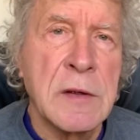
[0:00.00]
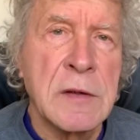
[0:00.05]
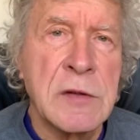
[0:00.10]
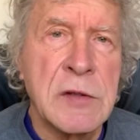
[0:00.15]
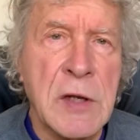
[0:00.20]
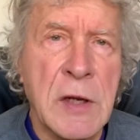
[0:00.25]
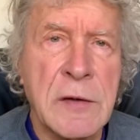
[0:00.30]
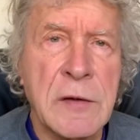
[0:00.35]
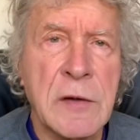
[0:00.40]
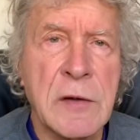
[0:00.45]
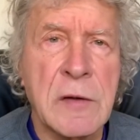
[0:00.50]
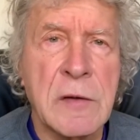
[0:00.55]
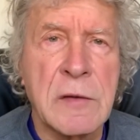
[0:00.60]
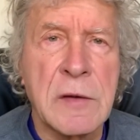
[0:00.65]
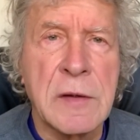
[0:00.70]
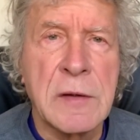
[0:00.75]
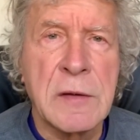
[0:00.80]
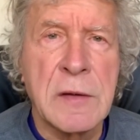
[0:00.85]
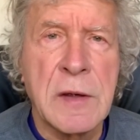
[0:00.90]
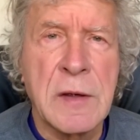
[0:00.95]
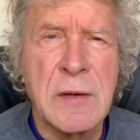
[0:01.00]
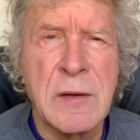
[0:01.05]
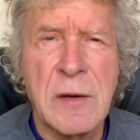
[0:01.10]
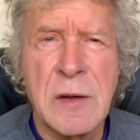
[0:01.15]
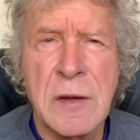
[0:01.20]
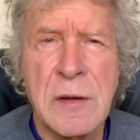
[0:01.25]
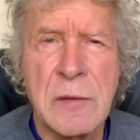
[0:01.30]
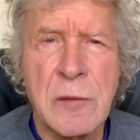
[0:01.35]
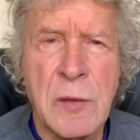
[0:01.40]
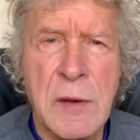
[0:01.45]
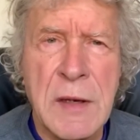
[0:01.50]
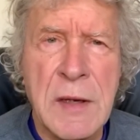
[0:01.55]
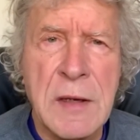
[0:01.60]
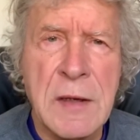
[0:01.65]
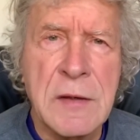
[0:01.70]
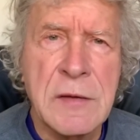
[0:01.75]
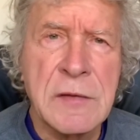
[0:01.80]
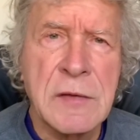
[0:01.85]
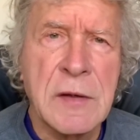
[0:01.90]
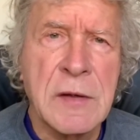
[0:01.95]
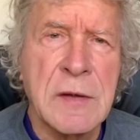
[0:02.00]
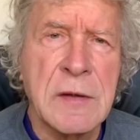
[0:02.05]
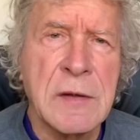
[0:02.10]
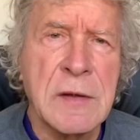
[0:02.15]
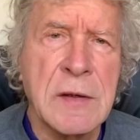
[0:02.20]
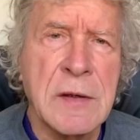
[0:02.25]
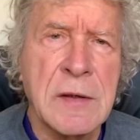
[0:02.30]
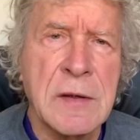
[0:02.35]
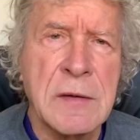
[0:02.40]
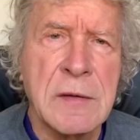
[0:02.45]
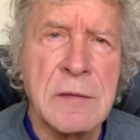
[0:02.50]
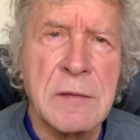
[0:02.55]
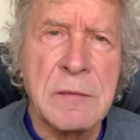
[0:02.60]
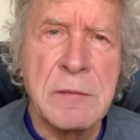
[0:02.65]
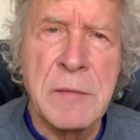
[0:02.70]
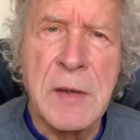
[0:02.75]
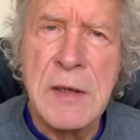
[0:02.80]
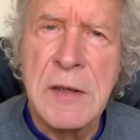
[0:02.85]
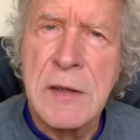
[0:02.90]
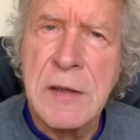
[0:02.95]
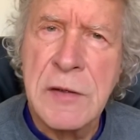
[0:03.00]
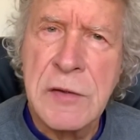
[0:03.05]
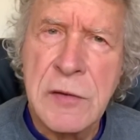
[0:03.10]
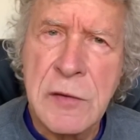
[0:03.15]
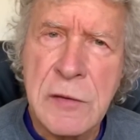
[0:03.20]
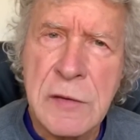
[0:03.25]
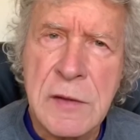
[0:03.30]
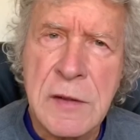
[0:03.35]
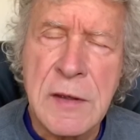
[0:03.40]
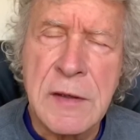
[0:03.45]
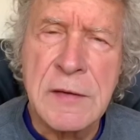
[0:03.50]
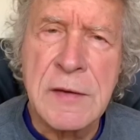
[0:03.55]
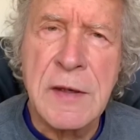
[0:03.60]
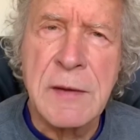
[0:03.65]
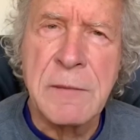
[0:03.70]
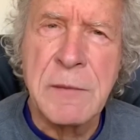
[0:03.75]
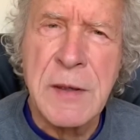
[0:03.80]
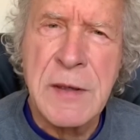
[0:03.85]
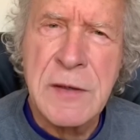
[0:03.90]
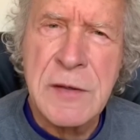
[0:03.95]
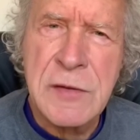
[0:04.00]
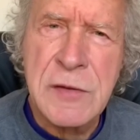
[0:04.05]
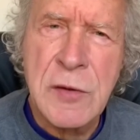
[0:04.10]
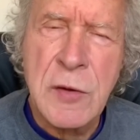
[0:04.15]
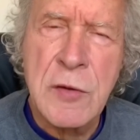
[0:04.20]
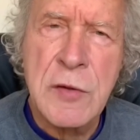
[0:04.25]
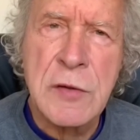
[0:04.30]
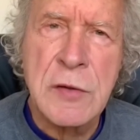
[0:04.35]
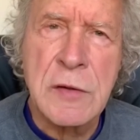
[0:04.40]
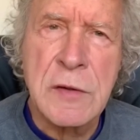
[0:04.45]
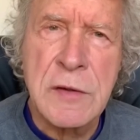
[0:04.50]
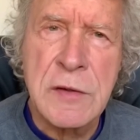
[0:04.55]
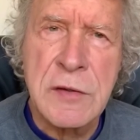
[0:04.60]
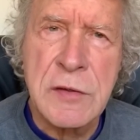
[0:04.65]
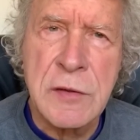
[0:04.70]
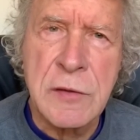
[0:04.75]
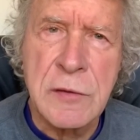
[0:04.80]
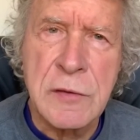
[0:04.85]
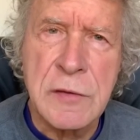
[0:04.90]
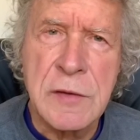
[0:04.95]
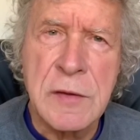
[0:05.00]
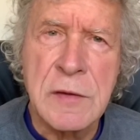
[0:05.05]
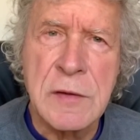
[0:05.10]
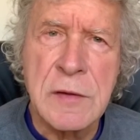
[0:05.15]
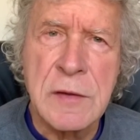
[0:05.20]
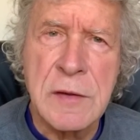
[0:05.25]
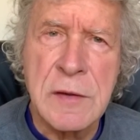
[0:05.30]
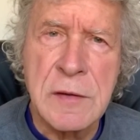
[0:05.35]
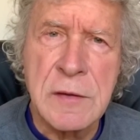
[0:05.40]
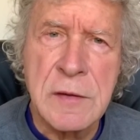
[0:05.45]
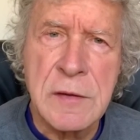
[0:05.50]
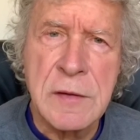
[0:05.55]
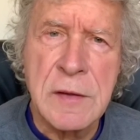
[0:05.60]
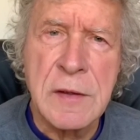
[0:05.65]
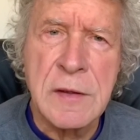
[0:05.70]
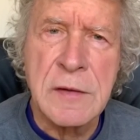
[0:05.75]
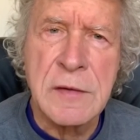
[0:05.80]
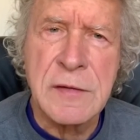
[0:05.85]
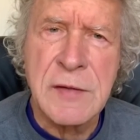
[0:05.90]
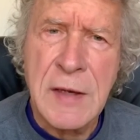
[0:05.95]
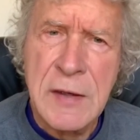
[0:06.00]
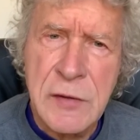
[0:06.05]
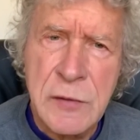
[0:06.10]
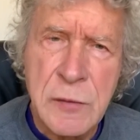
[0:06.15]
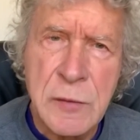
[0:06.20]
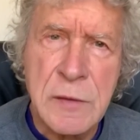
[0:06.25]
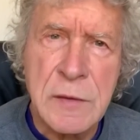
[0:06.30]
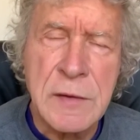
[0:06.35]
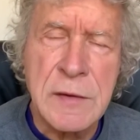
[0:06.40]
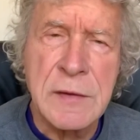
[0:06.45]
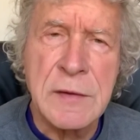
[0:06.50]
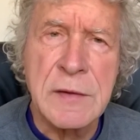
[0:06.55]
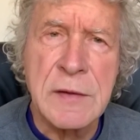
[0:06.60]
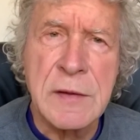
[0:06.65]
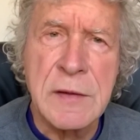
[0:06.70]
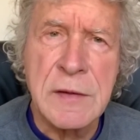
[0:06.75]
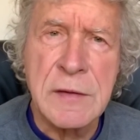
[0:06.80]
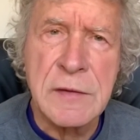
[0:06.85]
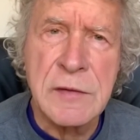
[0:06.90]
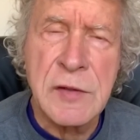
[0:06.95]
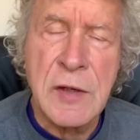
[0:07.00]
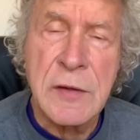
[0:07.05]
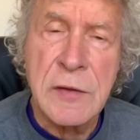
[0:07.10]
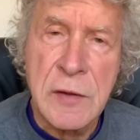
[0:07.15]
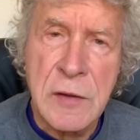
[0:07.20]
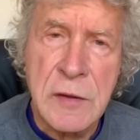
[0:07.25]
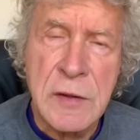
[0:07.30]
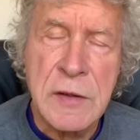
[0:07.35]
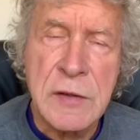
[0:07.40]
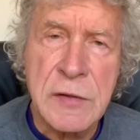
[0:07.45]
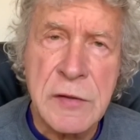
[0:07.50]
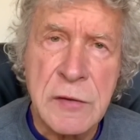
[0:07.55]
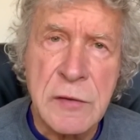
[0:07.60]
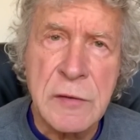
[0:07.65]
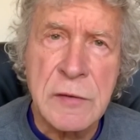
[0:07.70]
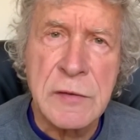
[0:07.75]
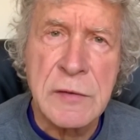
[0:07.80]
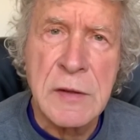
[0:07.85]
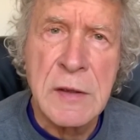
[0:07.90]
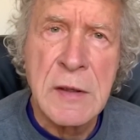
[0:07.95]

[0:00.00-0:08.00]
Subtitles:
gender and race and many issues like that, many social issues and sexual and gender issues.